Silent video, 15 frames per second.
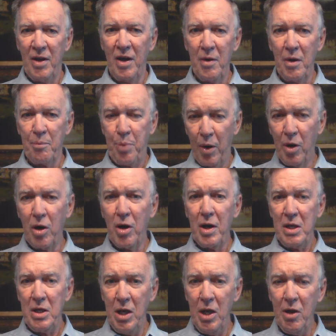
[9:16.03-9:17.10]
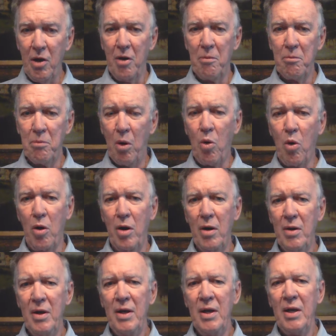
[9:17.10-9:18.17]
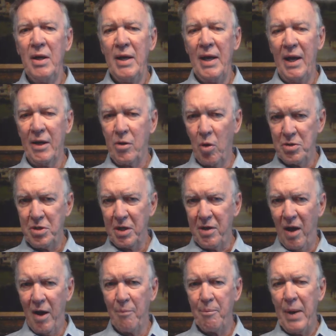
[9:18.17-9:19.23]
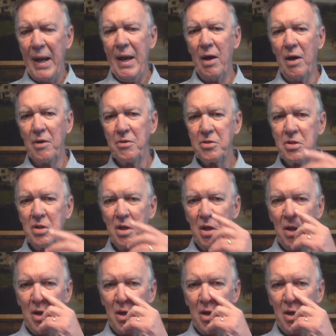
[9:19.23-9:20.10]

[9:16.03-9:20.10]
Per year more, and of course it compounds